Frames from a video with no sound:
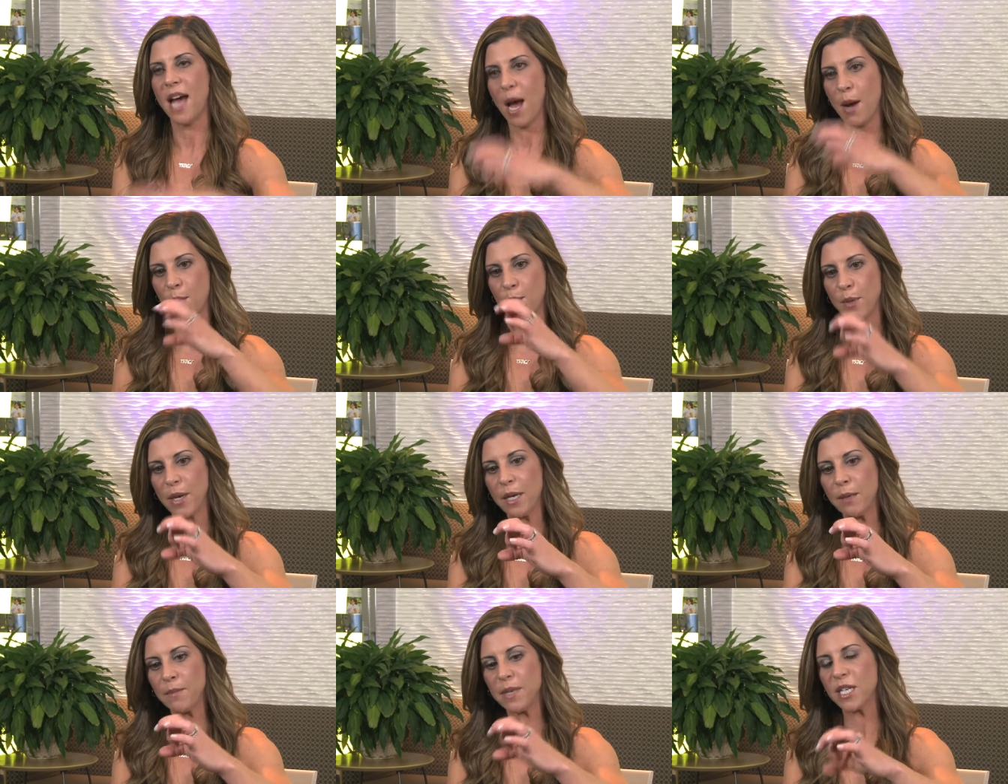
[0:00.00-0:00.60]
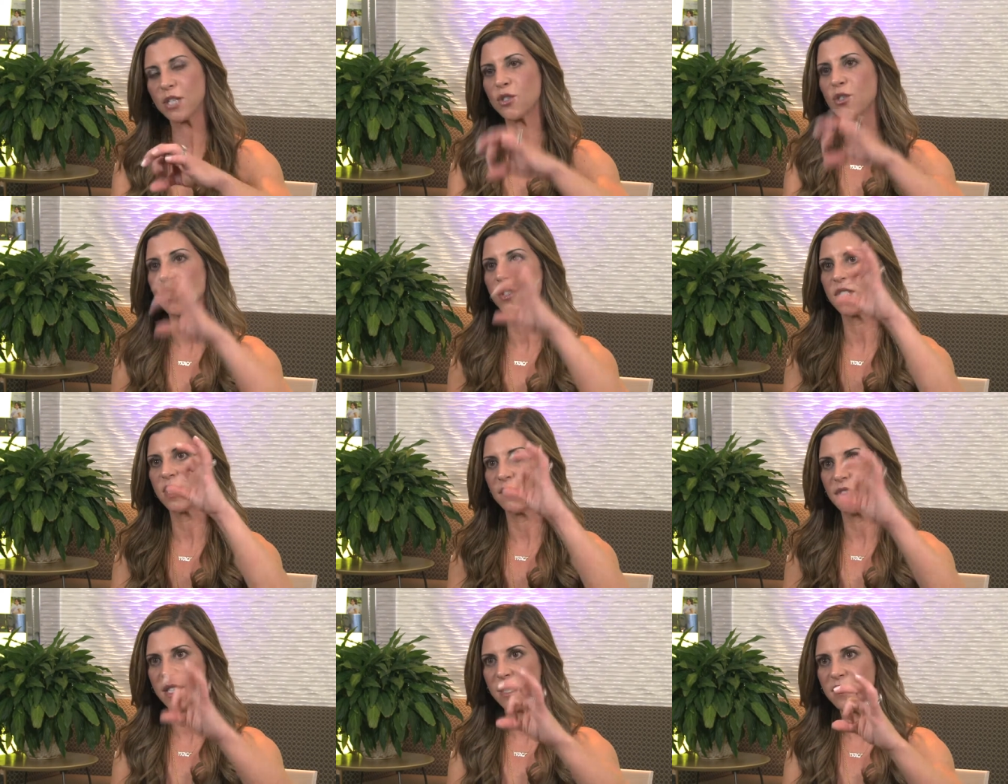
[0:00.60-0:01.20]
I would bring him
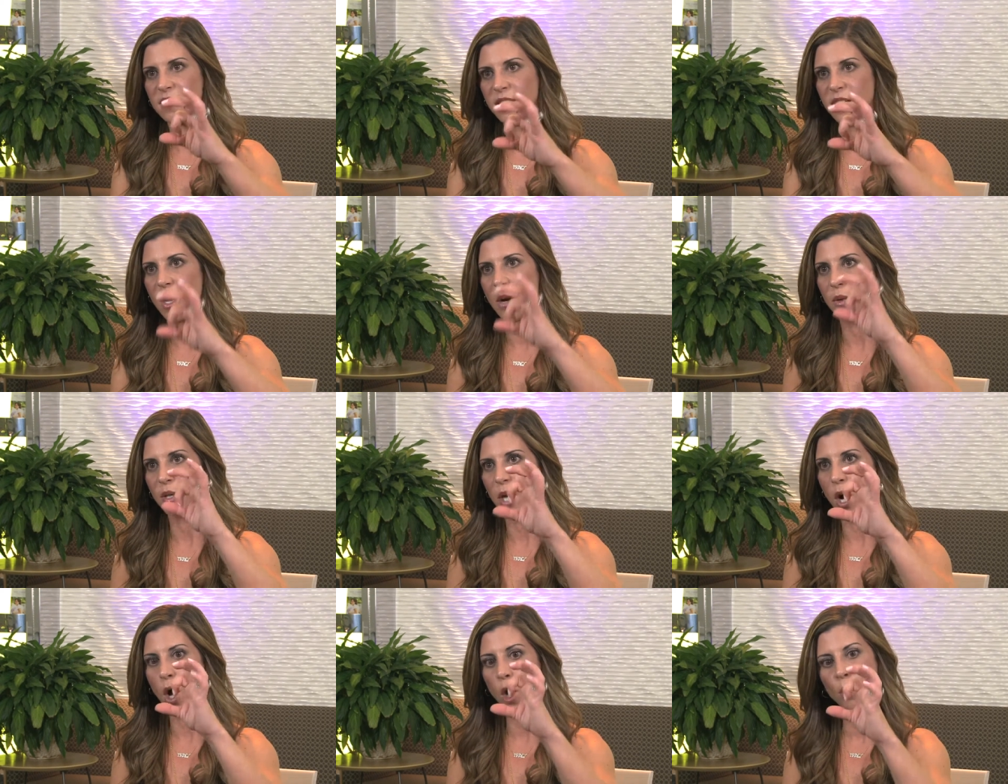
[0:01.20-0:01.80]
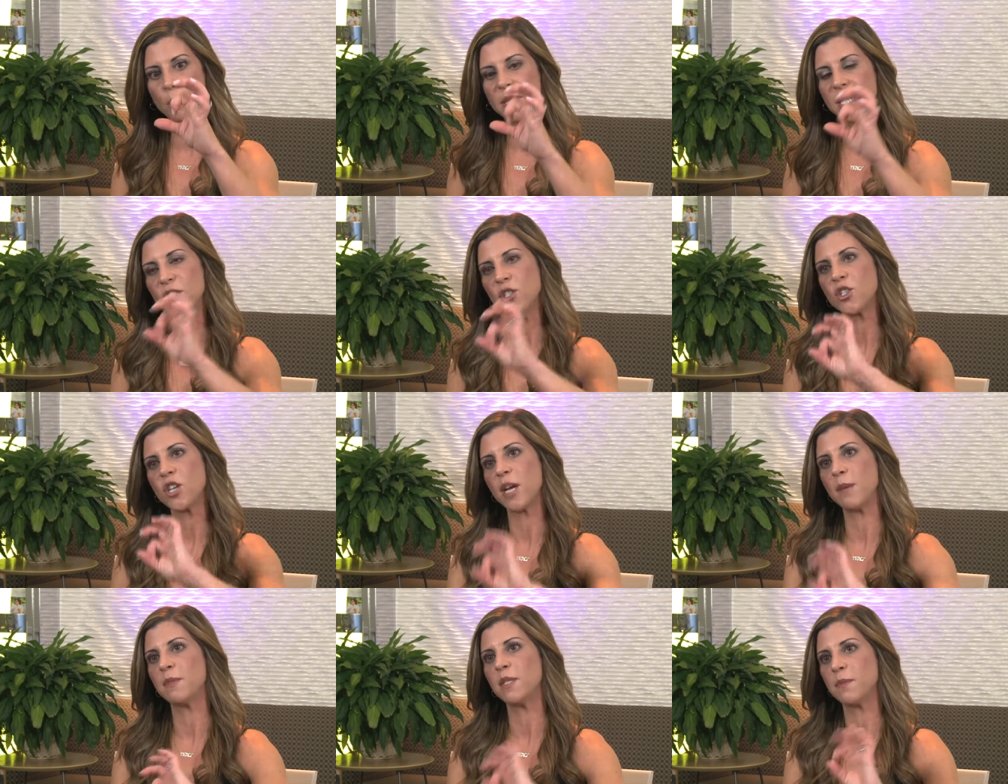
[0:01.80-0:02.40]
pictures of an
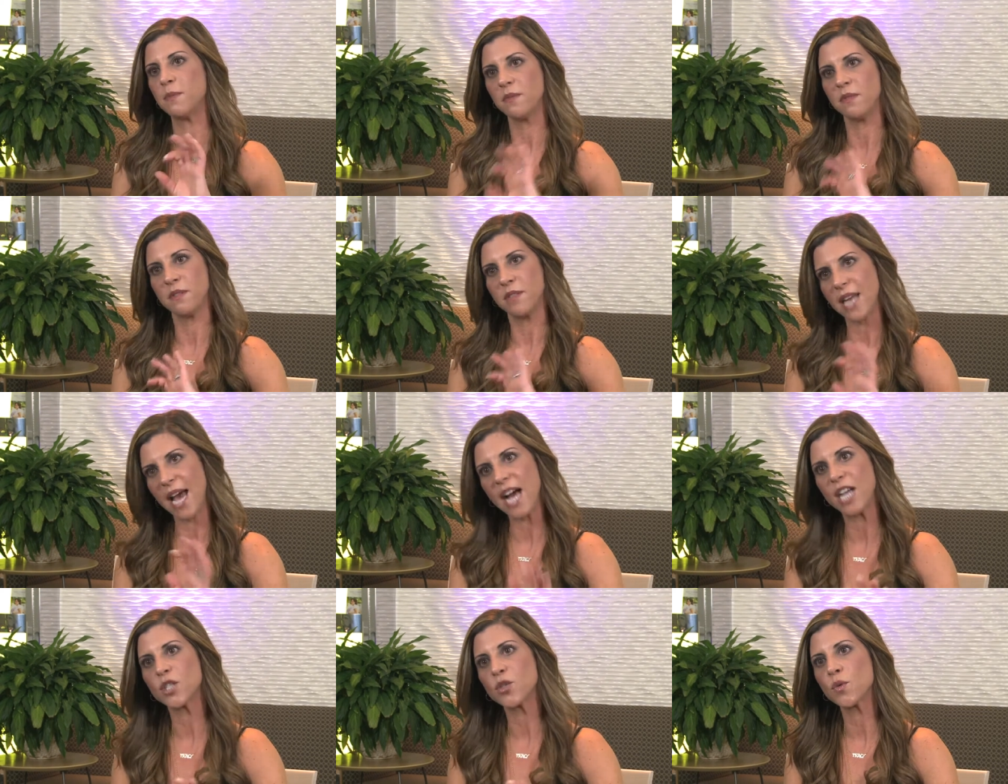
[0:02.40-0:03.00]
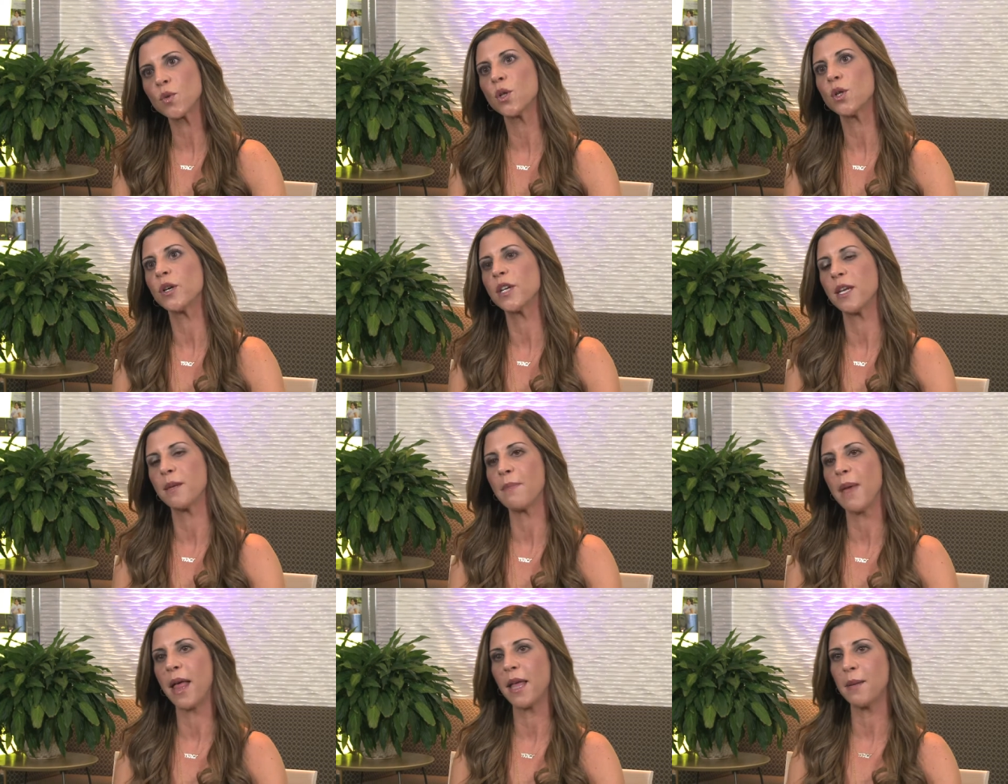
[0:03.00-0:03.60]
almond-shaped,
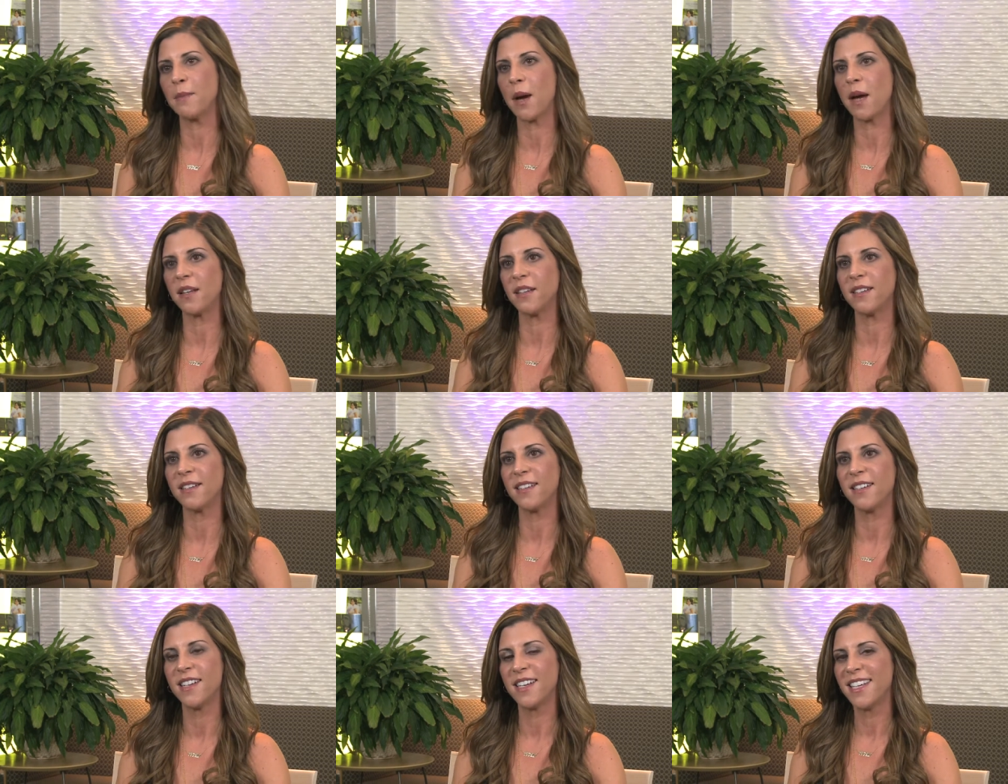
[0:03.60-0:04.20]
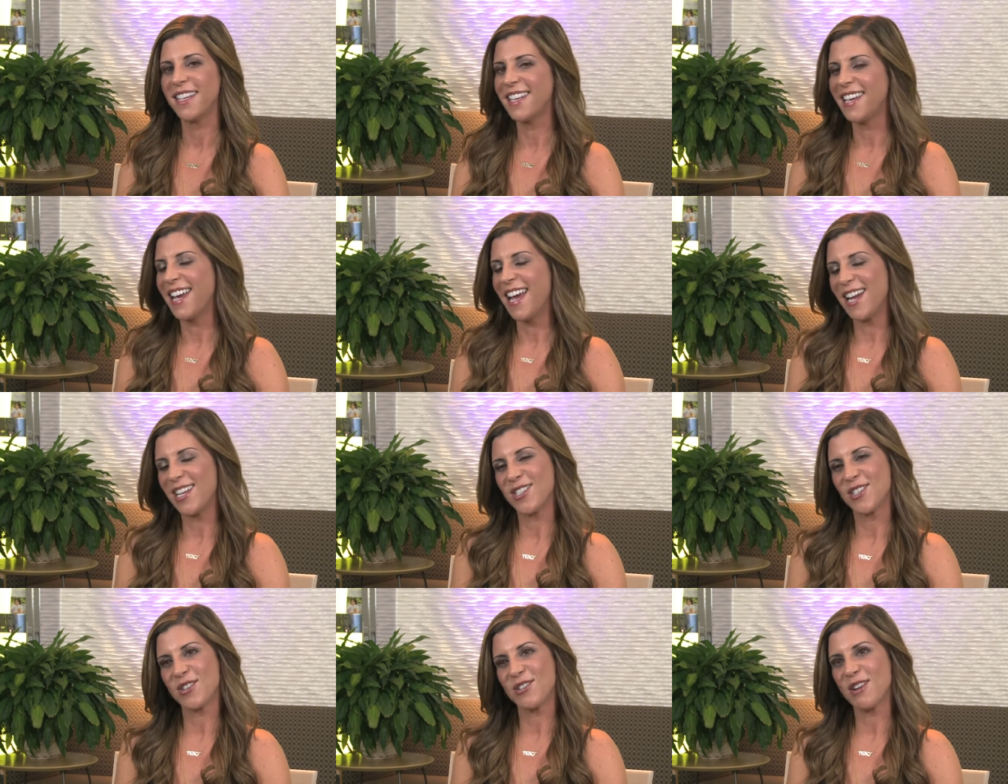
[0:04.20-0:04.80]
natural-looking belly button,
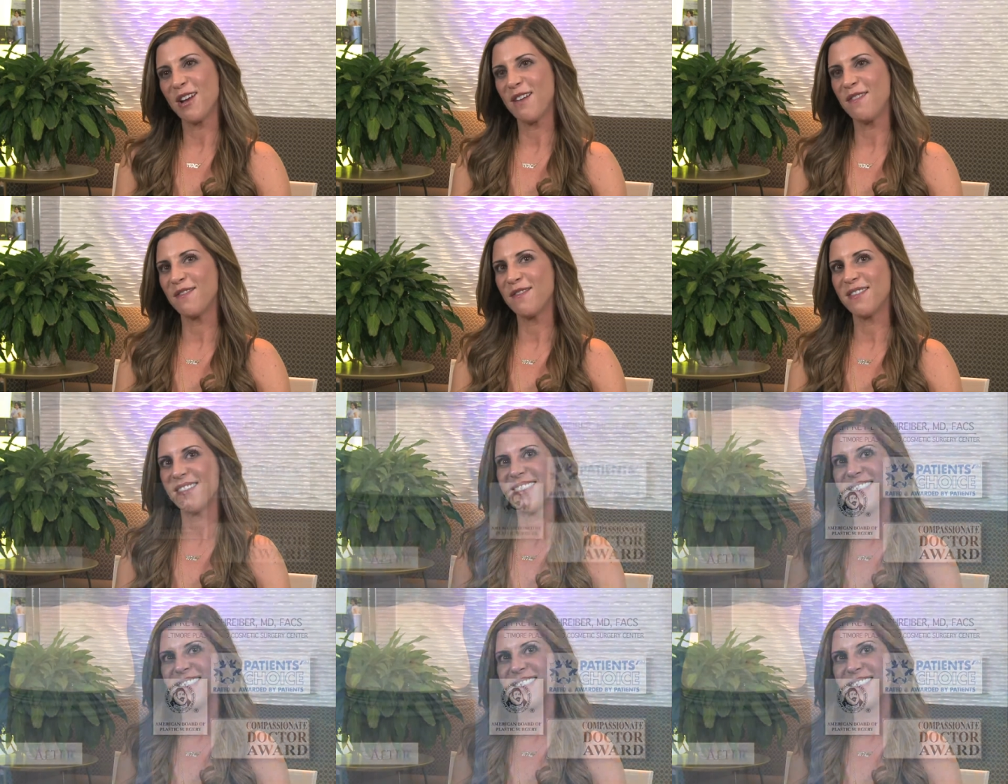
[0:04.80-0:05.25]
and sure enough,